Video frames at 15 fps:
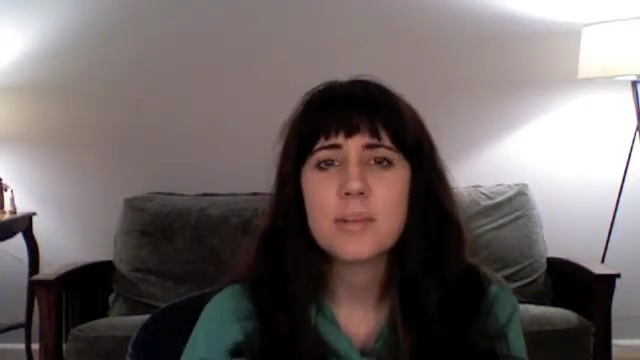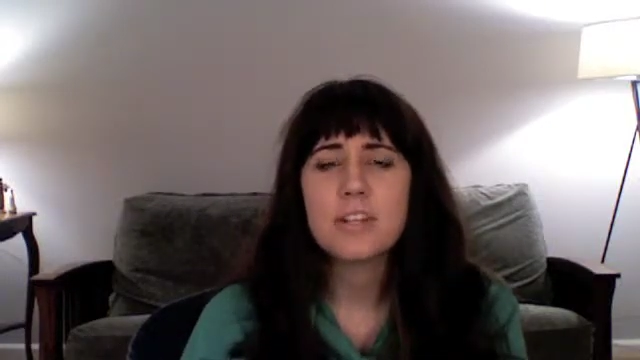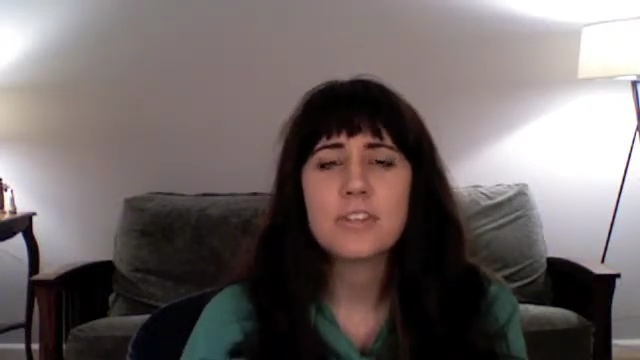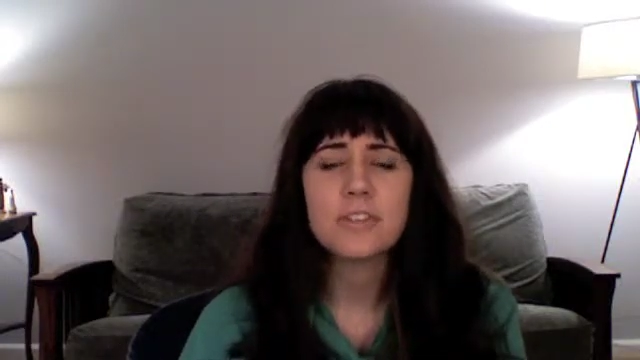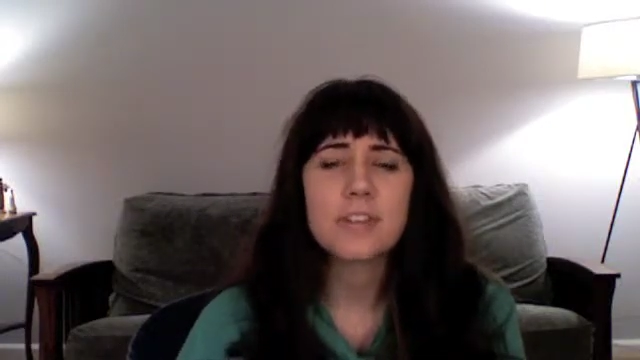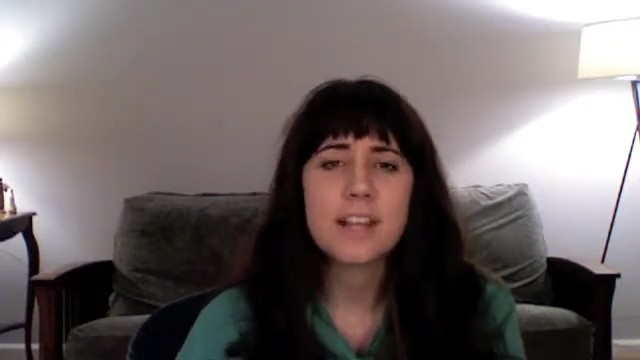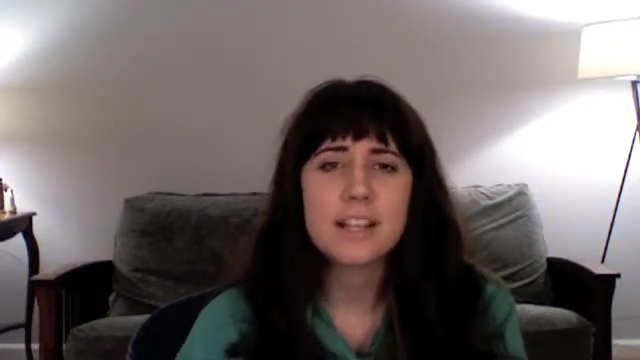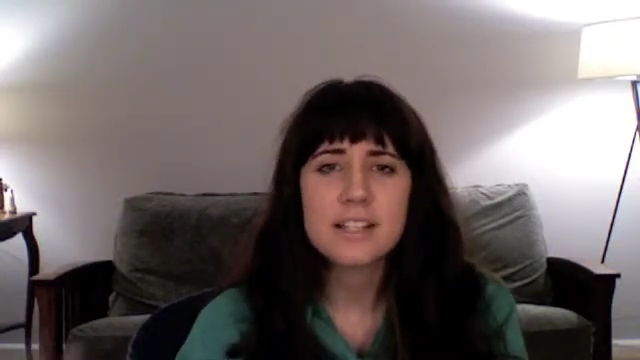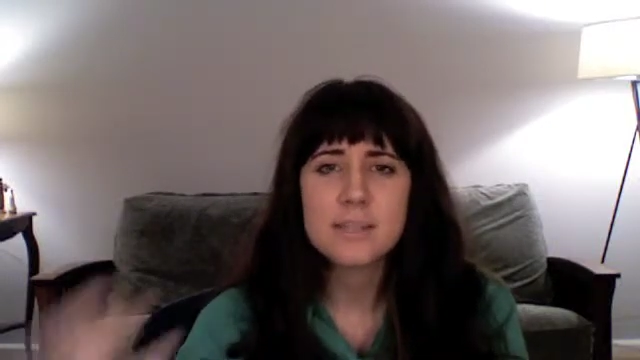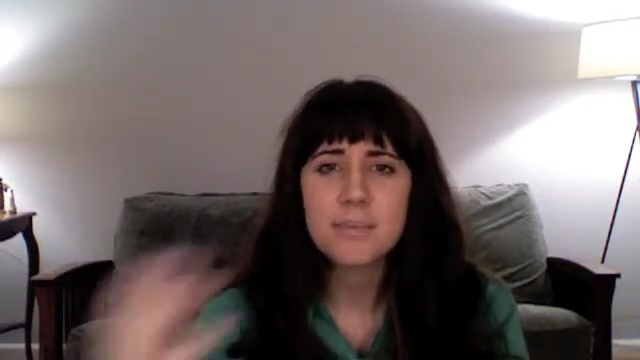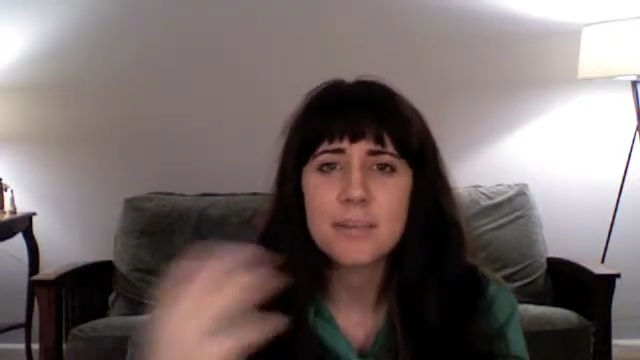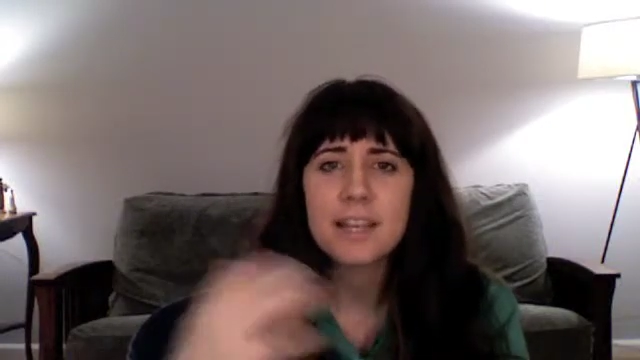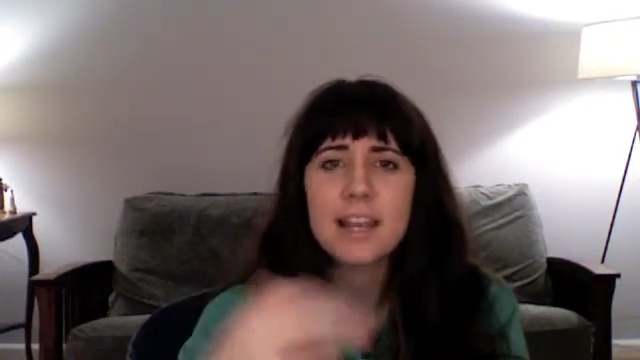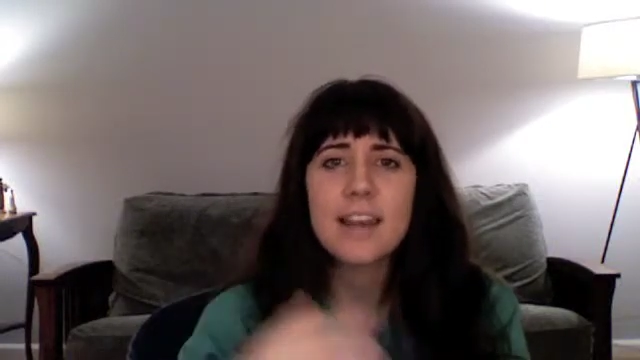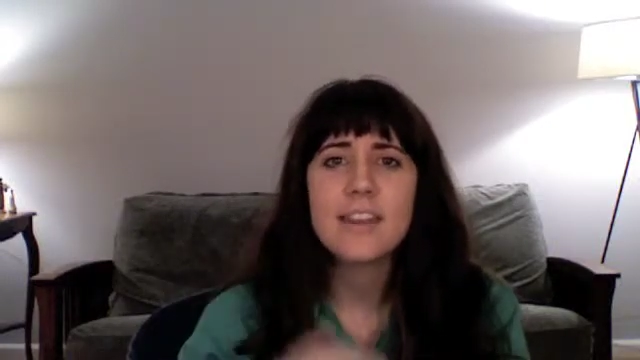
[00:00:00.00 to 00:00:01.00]

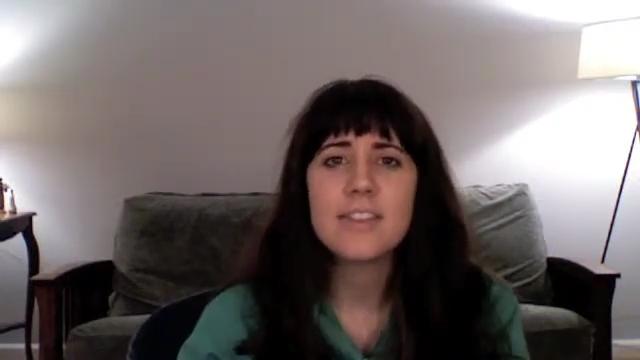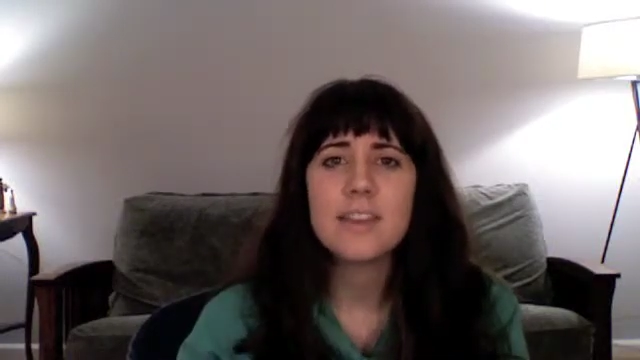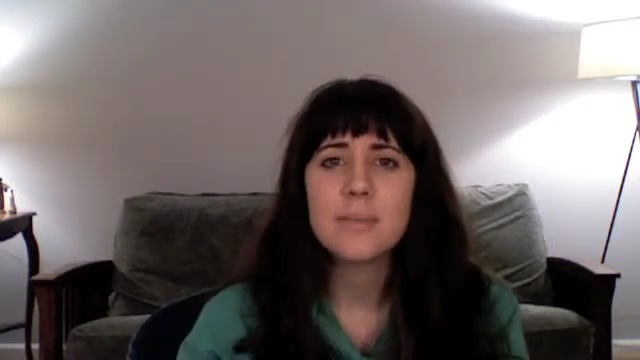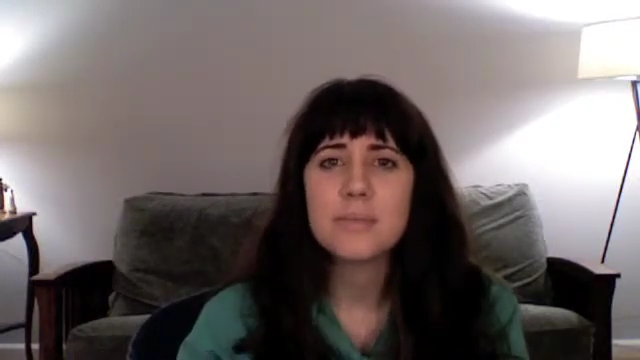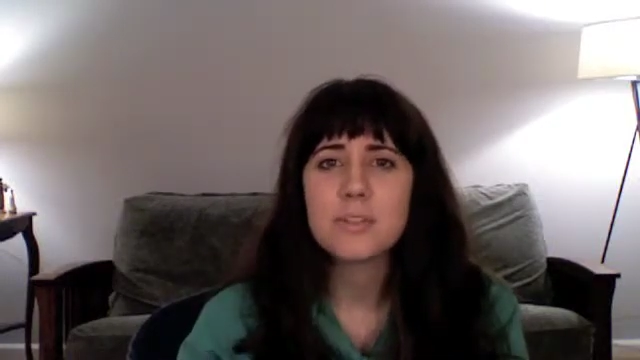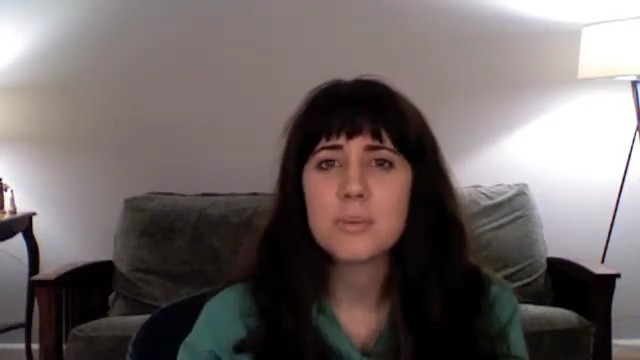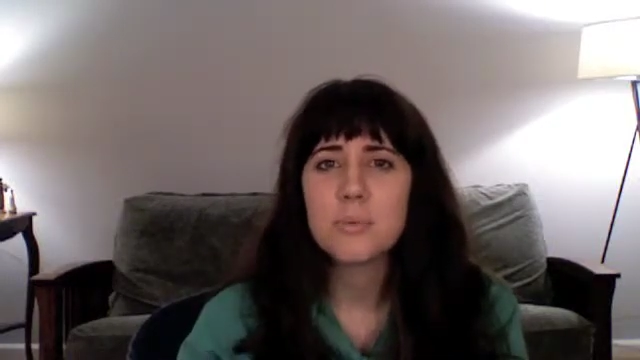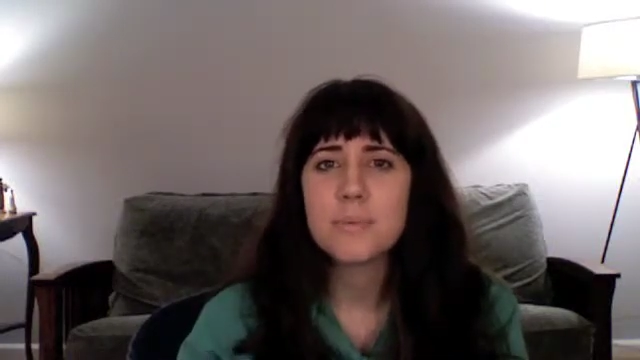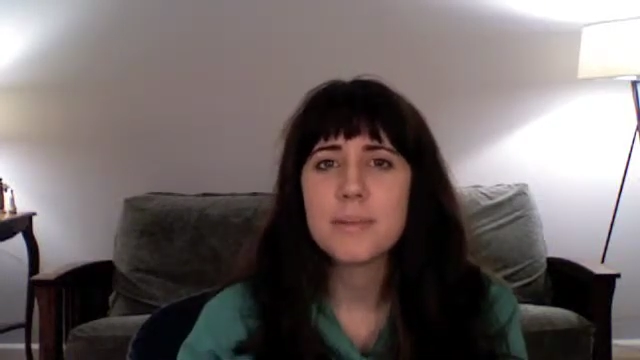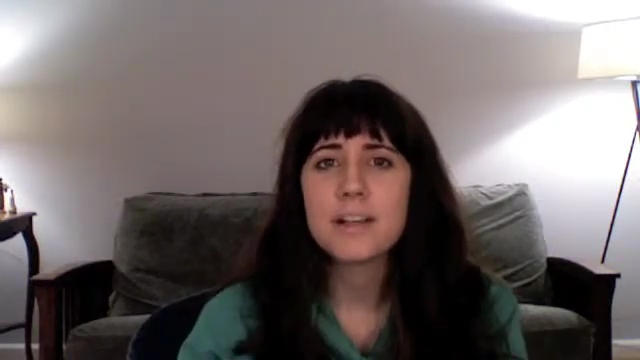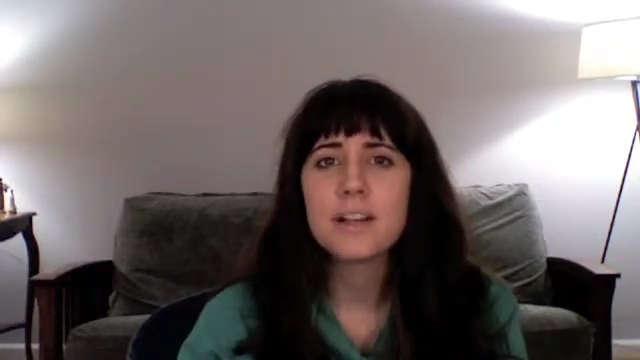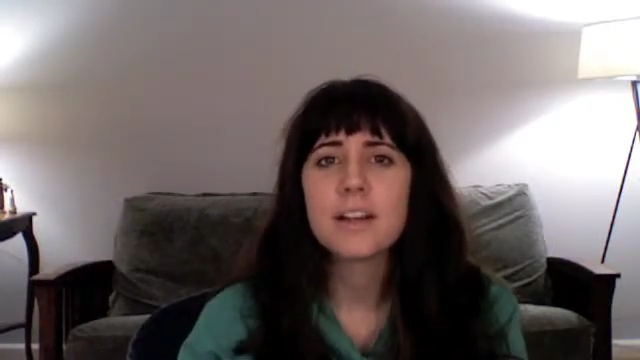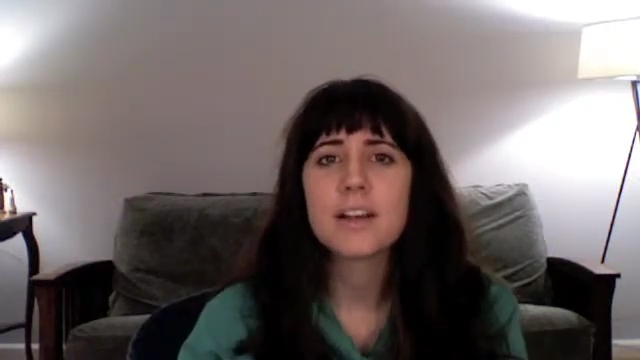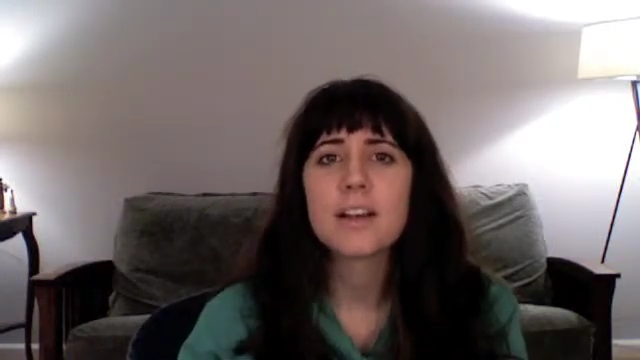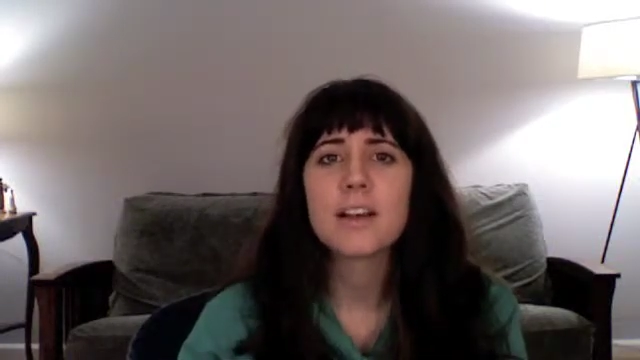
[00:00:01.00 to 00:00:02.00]
transplanted them to
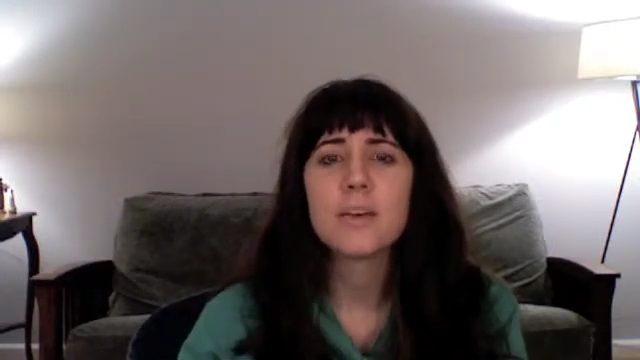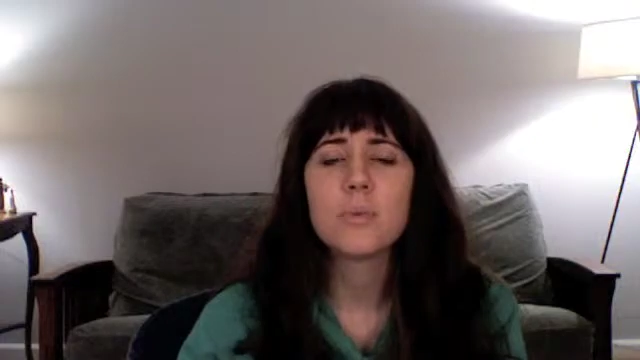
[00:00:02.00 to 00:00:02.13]
America,